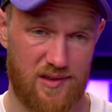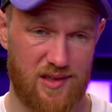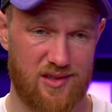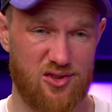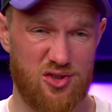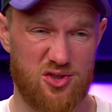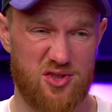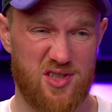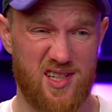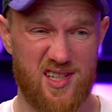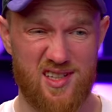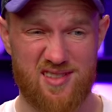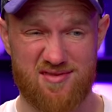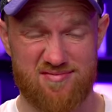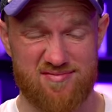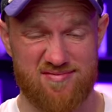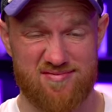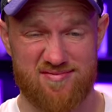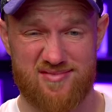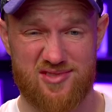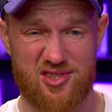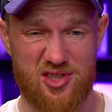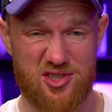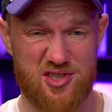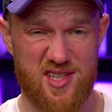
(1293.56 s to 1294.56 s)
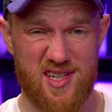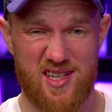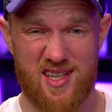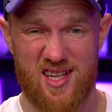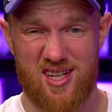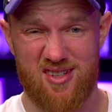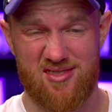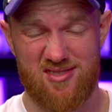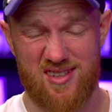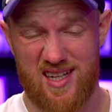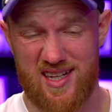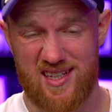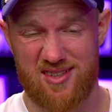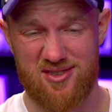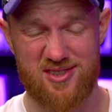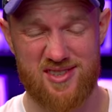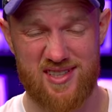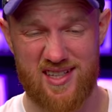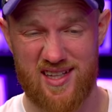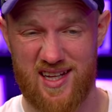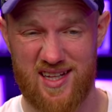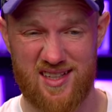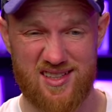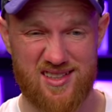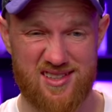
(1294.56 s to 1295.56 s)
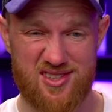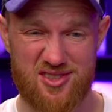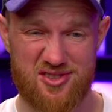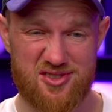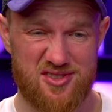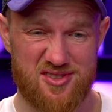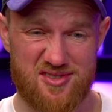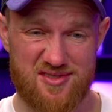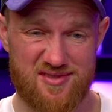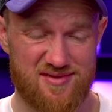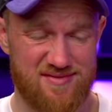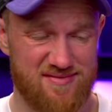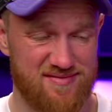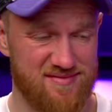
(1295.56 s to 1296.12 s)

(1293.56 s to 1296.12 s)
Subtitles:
Does it? Does it though? Yeah. I always say that. It doesn't.